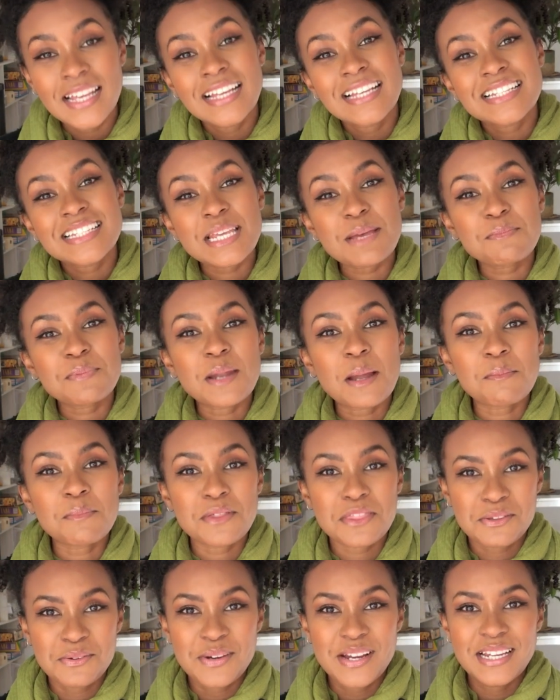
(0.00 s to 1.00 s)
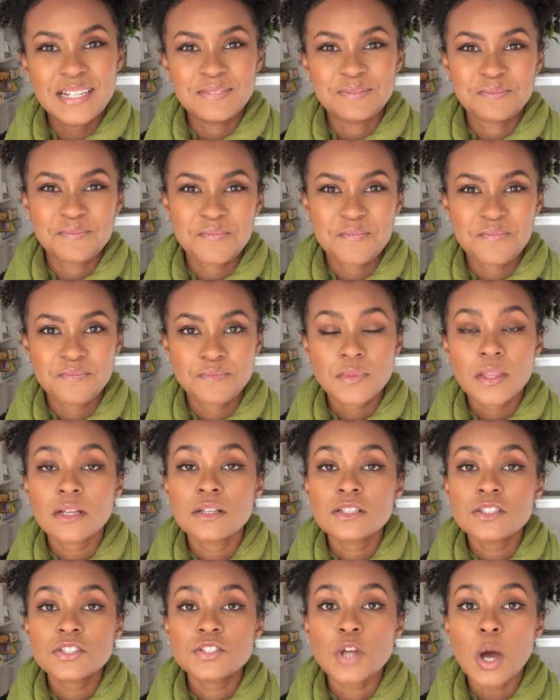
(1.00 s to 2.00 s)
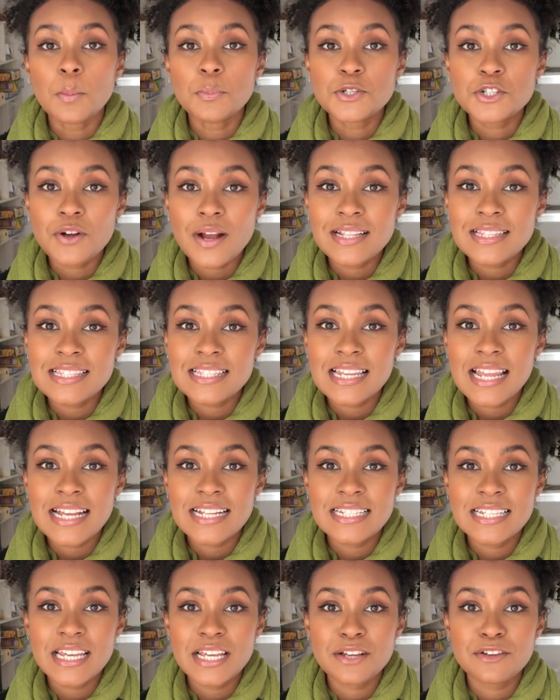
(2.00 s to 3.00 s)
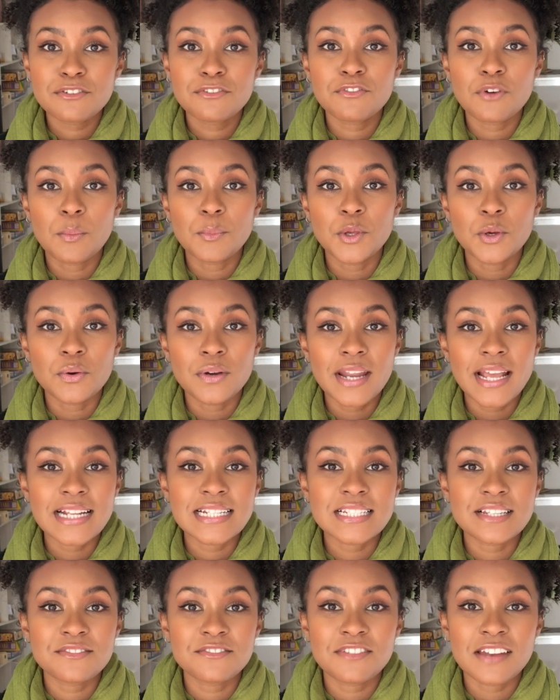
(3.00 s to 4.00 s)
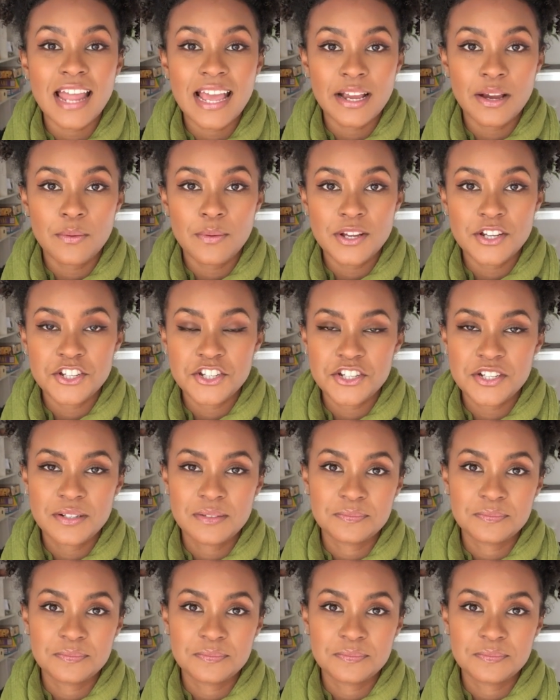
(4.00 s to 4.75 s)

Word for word: Tip number three, stop translating from your native language.